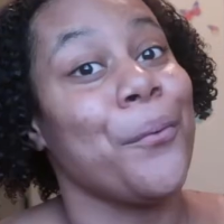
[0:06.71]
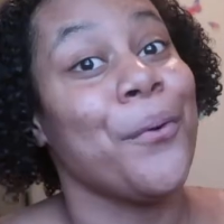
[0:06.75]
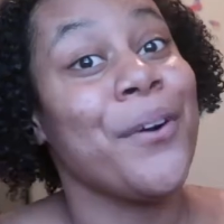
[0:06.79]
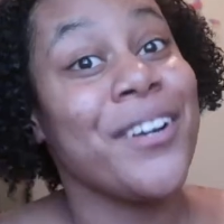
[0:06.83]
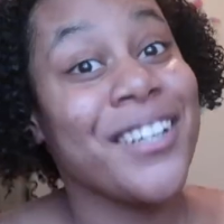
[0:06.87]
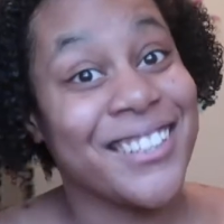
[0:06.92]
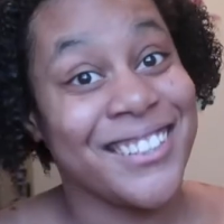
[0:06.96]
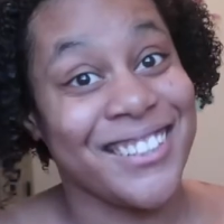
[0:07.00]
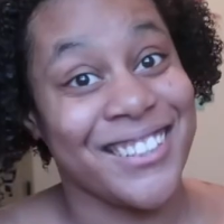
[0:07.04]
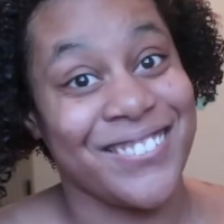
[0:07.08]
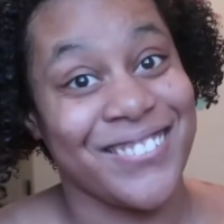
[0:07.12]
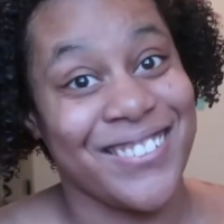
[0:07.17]

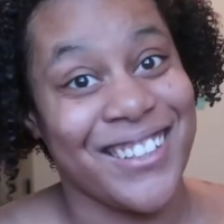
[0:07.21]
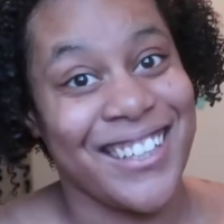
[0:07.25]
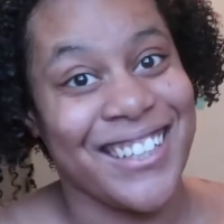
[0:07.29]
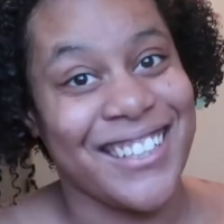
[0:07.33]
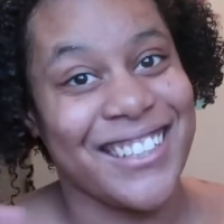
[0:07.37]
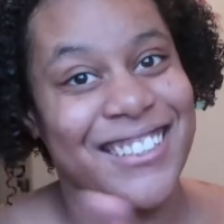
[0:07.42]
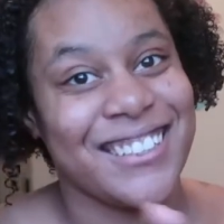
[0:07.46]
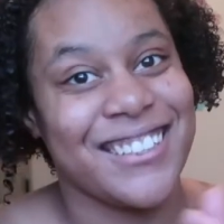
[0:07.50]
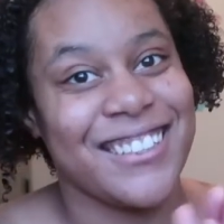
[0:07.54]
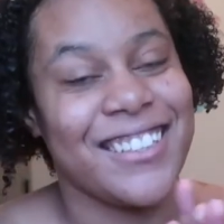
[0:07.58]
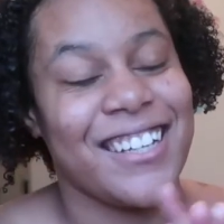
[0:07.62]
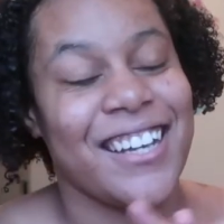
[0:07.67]
What is up,
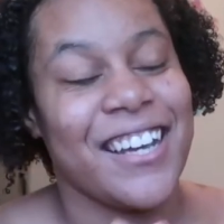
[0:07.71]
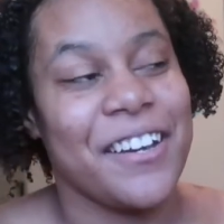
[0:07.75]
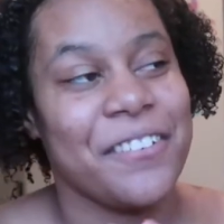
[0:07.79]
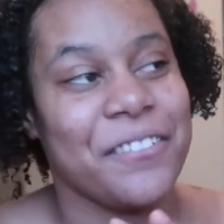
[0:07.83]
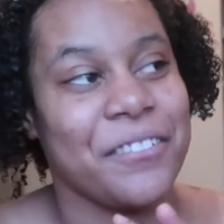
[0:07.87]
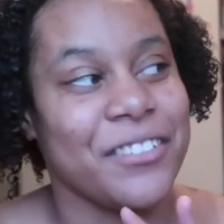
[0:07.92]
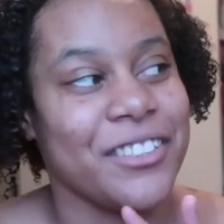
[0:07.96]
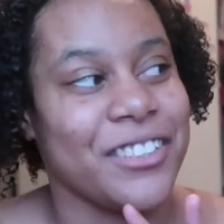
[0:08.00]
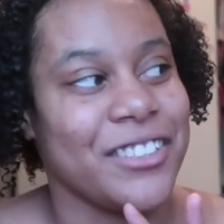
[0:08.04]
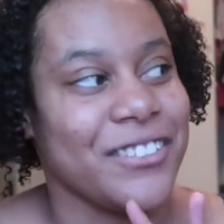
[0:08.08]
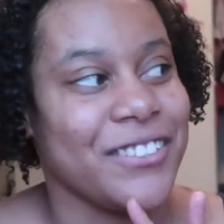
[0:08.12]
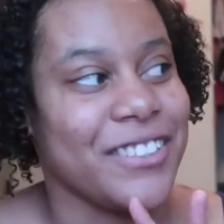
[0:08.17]
guys? Today
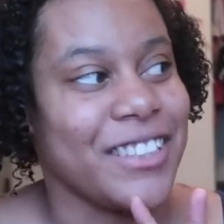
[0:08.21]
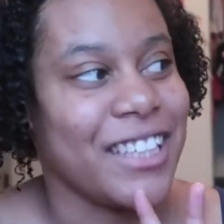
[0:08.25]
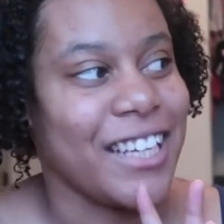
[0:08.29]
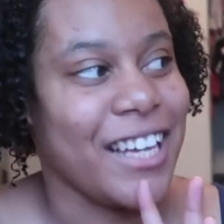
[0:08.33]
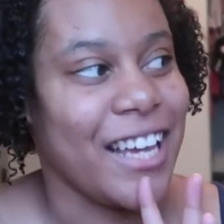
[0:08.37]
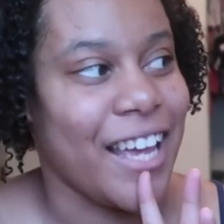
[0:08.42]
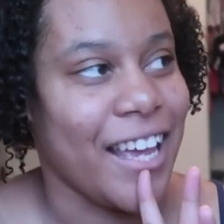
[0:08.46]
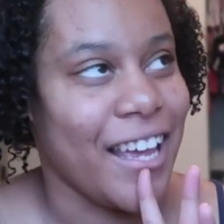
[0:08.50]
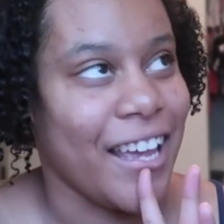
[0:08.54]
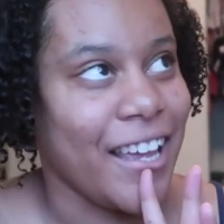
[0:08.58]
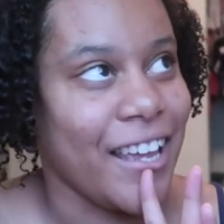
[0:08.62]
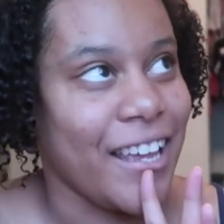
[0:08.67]
I'm doing
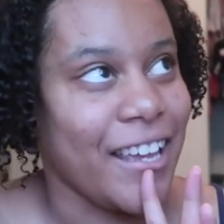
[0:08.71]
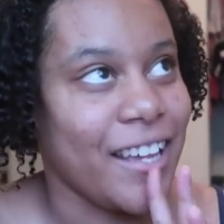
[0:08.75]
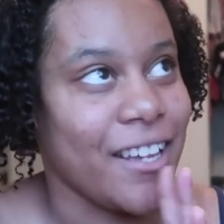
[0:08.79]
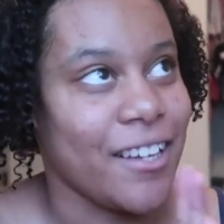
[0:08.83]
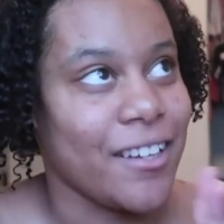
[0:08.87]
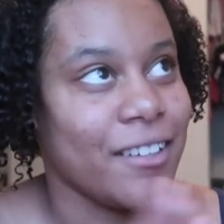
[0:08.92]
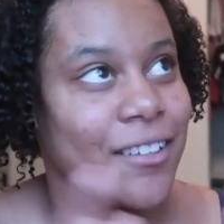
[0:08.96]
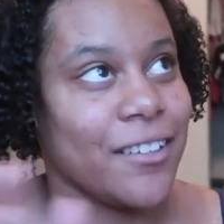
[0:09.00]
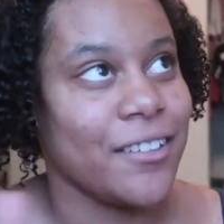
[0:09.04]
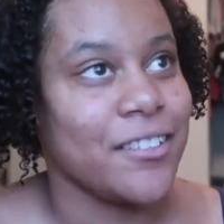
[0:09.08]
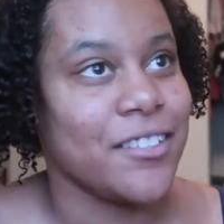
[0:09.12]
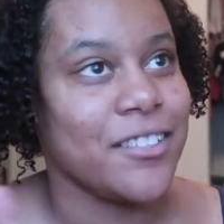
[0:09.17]
a
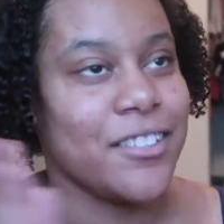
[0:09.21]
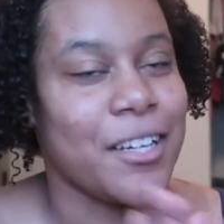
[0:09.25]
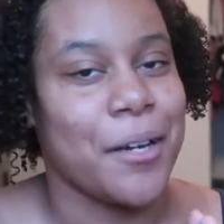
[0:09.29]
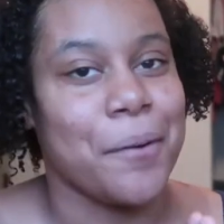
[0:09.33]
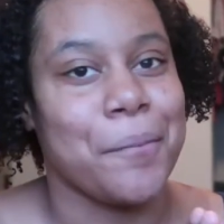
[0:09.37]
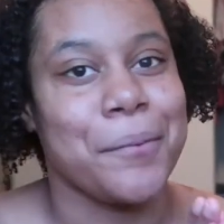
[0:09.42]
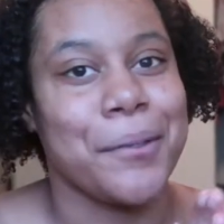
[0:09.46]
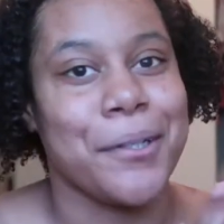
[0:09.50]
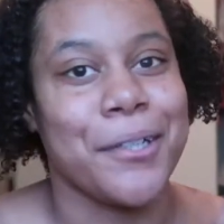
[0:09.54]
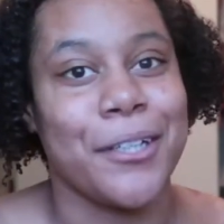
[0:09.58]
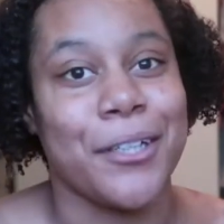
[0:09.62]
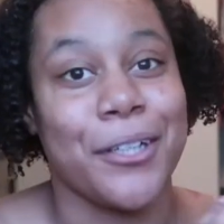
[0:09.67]

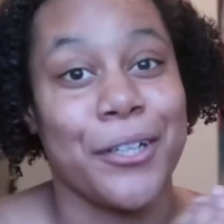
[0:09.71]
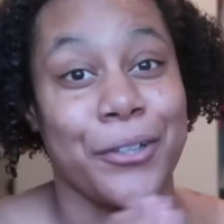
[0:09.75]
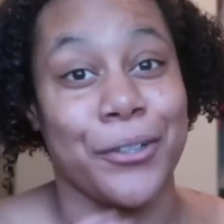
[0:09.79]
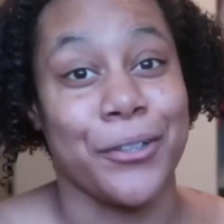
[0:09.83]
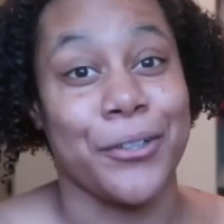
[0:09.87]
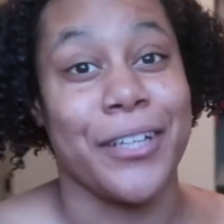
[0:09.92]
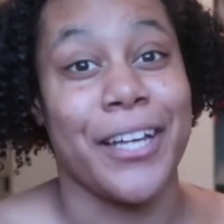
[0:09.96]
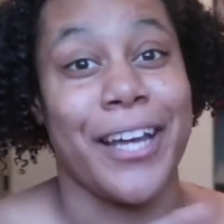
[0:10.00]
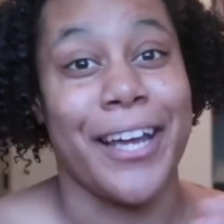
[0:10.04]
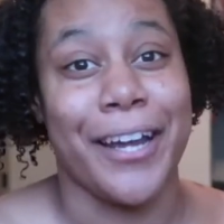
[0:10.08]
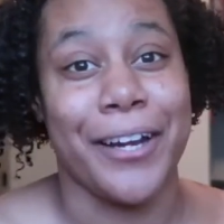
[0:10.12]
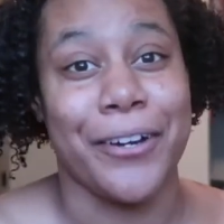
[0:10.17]
summer
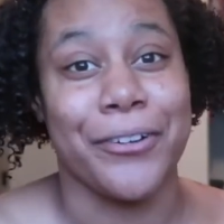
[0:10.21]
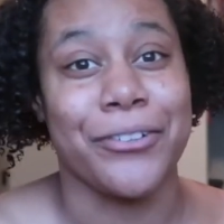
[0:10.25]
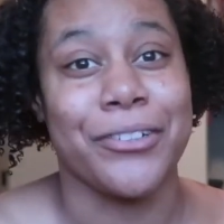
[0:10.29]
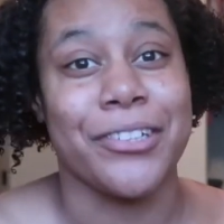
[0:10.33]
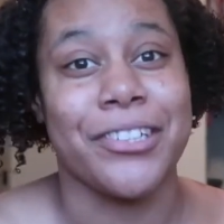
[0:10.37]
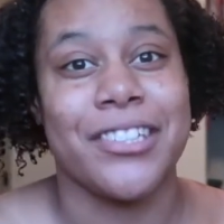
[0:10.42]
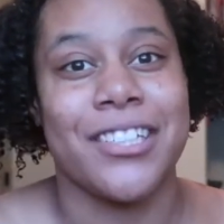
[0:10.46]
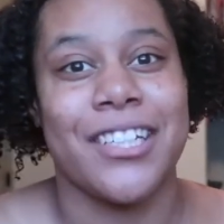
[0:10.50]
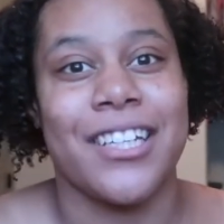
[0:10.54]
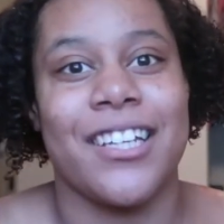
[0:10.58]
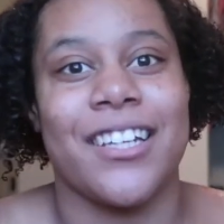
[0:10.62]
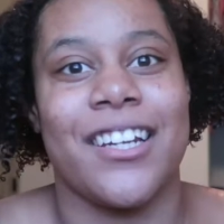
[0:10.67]
curly hair
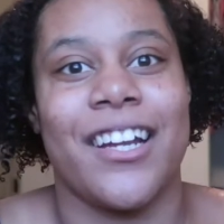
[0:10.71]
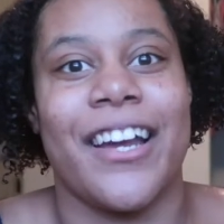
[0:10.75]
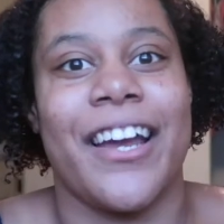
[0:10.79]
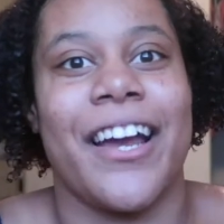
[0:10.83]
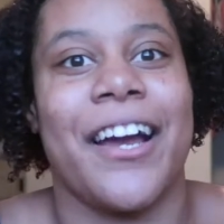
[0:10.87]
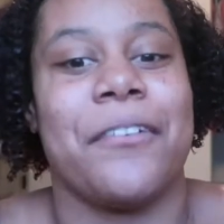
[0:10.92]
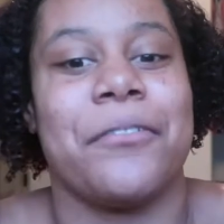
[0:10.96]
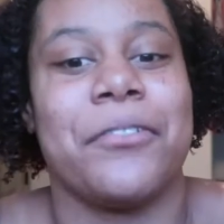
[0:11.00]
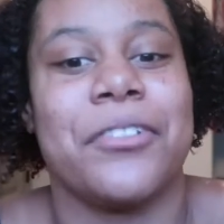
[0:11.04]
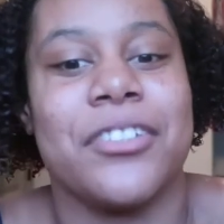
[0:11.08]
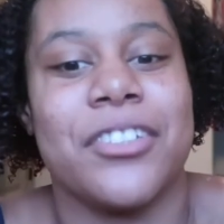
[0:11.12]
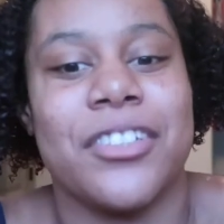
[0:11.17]
routine. I
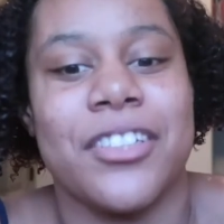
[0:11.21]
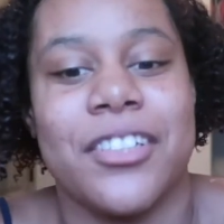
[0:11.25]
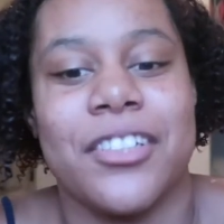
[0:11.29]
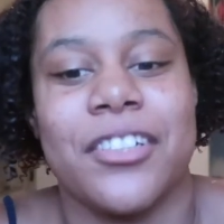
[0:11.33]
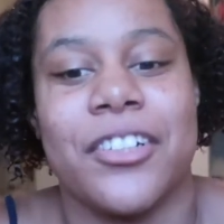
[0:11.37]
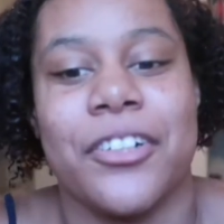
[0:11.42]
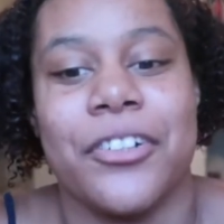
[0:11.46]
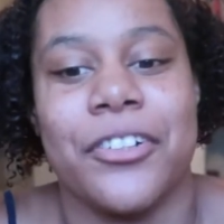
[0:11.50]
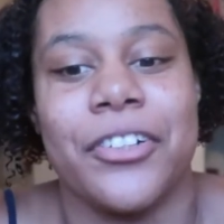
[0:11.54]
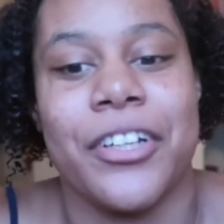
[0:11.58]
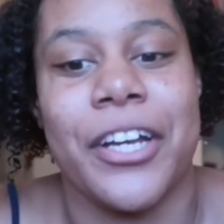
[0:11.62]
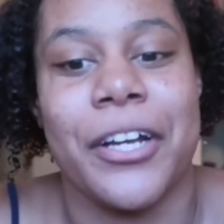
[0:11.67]
haven't done
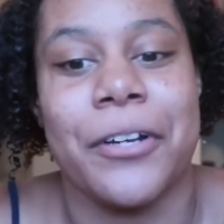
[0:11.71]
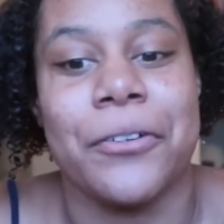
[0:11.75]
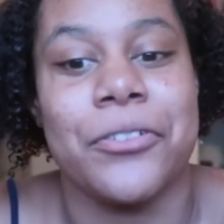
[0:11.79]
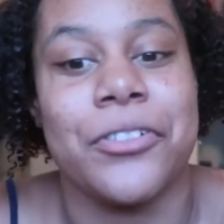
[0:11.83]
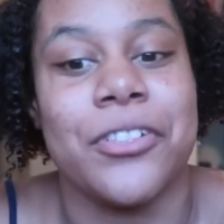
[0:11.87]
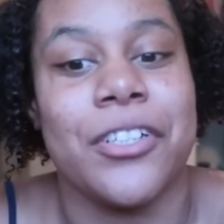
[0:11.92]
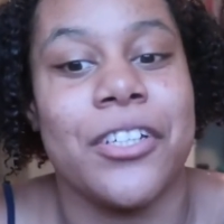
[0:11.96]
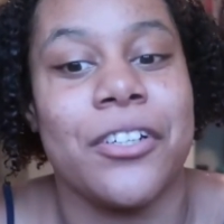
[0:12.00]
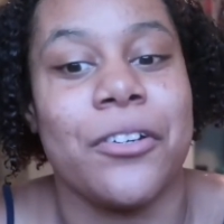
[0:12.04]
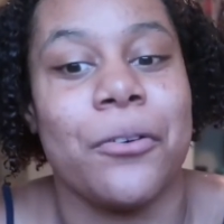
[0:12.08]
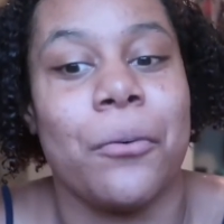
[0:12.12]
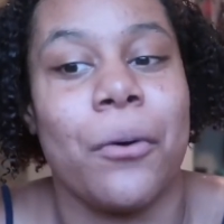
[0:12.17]
a curly hair
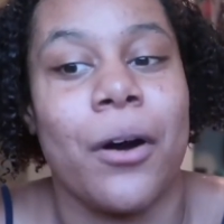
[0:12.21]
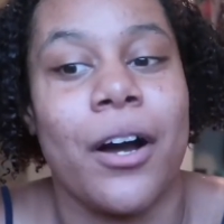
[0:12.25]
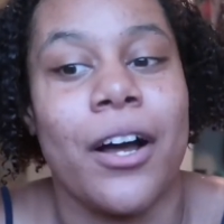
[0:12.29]
routine in a